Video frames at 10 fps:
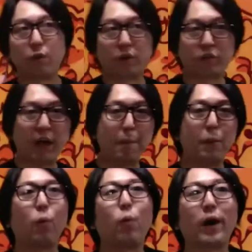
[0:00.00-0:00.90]

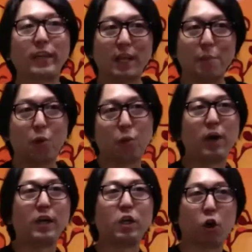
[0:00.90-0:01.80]
example, white number
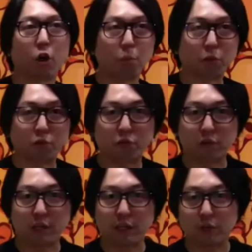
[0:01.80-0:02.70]
1 carbon
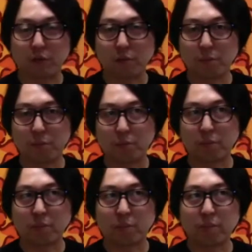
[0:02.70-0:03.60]
steel,
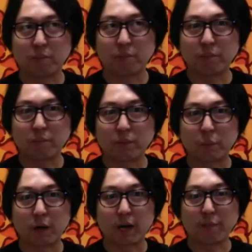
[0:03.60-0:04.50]

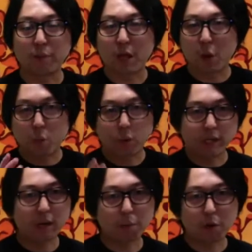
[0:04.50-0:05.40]
right? White
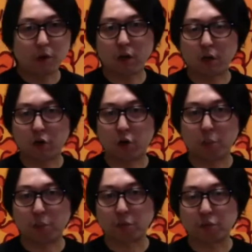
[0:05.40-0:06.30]
number 1
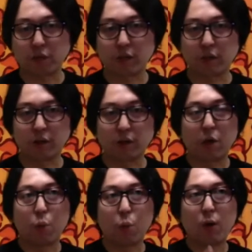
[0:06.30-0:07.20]
carbon steel.
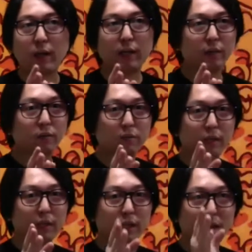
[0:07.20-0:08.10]
One is
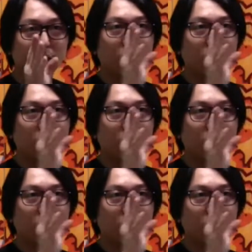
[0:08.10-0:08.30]
the